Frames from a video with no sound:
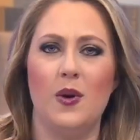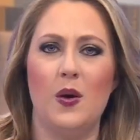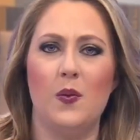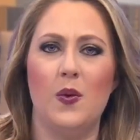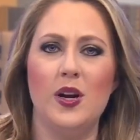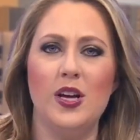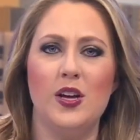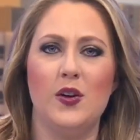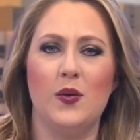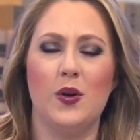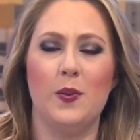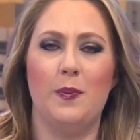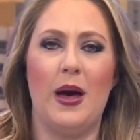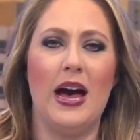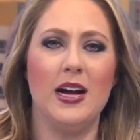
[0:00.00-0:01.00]
Well, what do
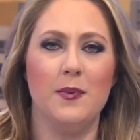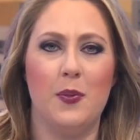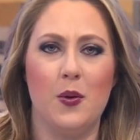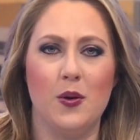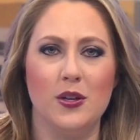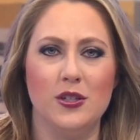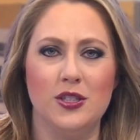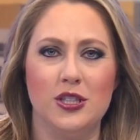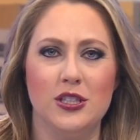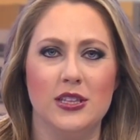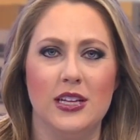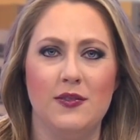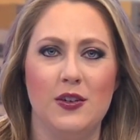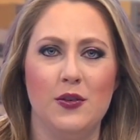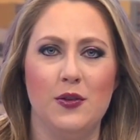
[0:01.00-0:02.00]
your back porch,
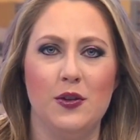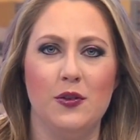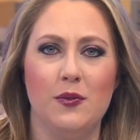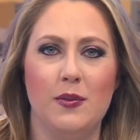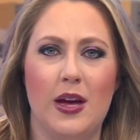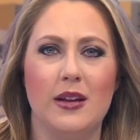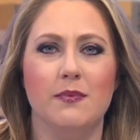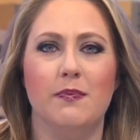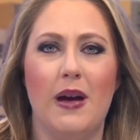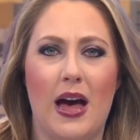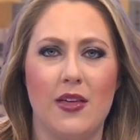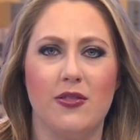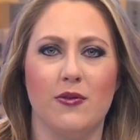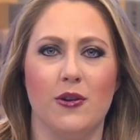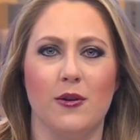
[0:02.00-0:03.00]
living room, and
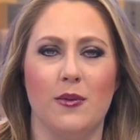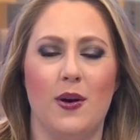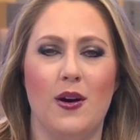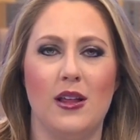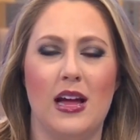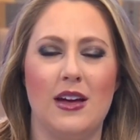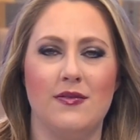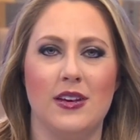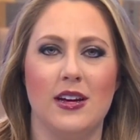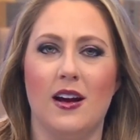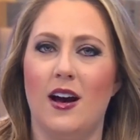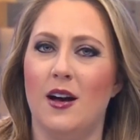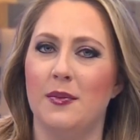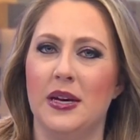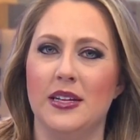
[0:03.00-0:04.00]
bathroom all have in
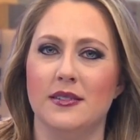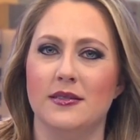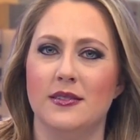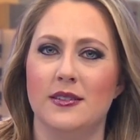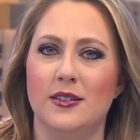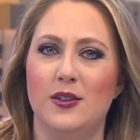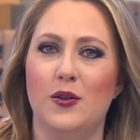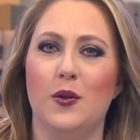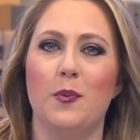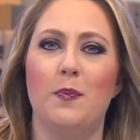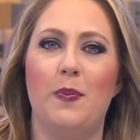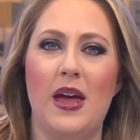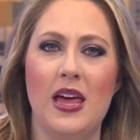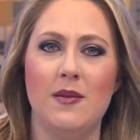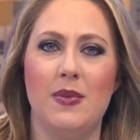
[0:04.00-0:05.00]
common? Your
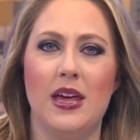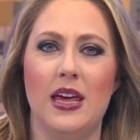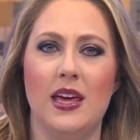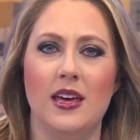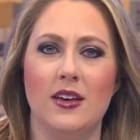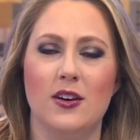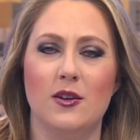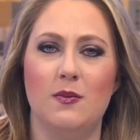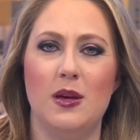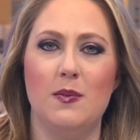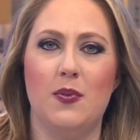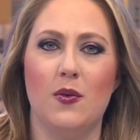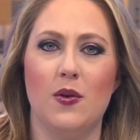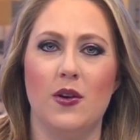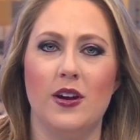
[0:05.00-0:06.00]
baby could
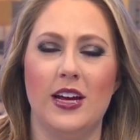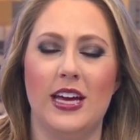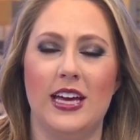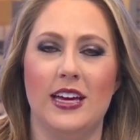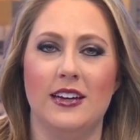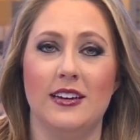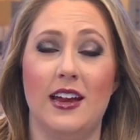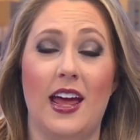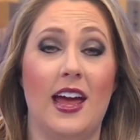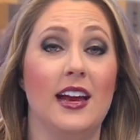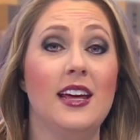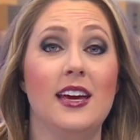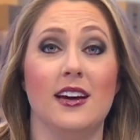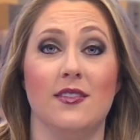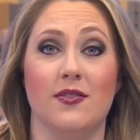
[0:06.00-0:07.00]
be born in
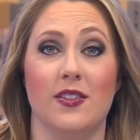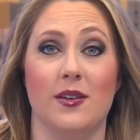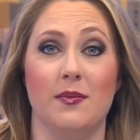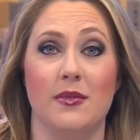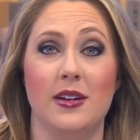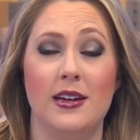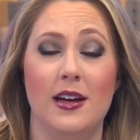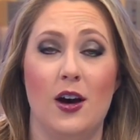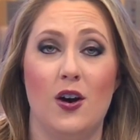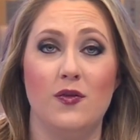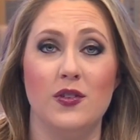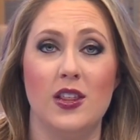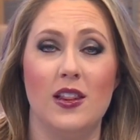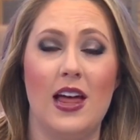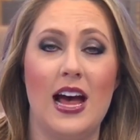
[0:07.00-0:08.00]
any of them.
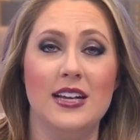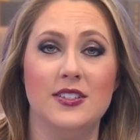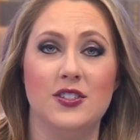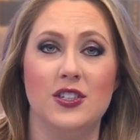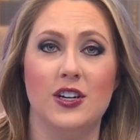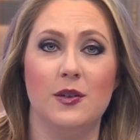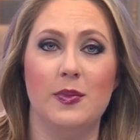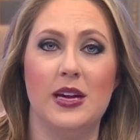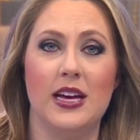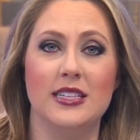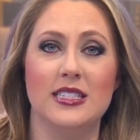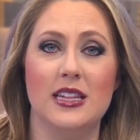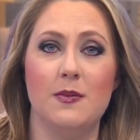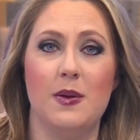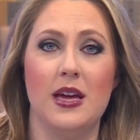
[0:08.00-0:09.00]
Over the last year,
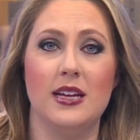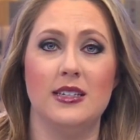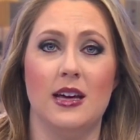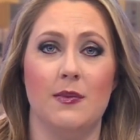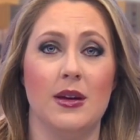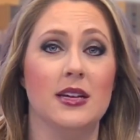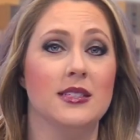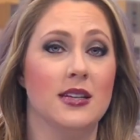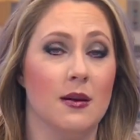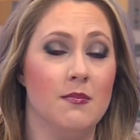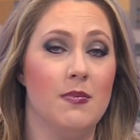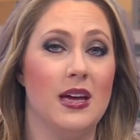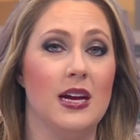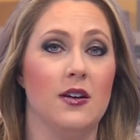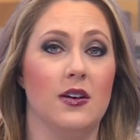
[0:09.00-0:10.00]
because of the pandemic,
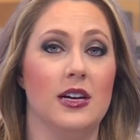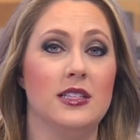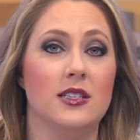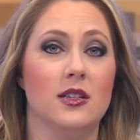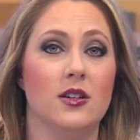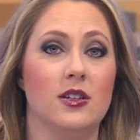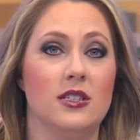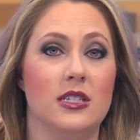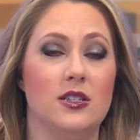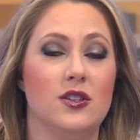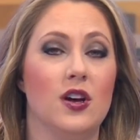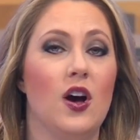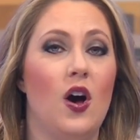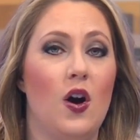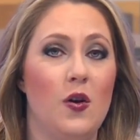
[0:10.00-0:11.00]
some parents looked
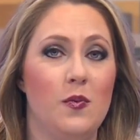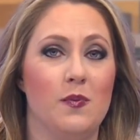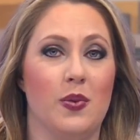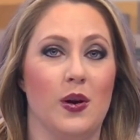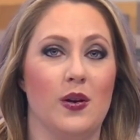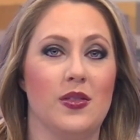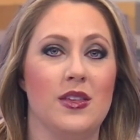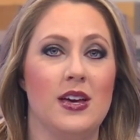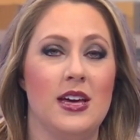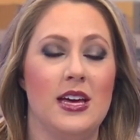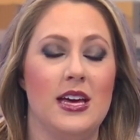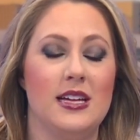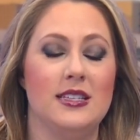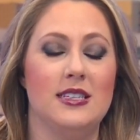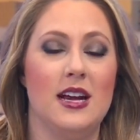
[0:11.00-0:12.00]
into home birth
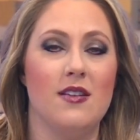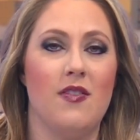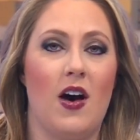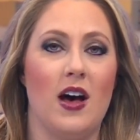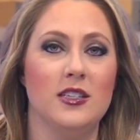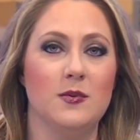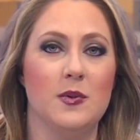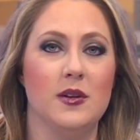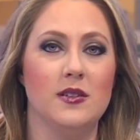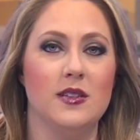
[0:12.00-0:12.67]
instead of hospital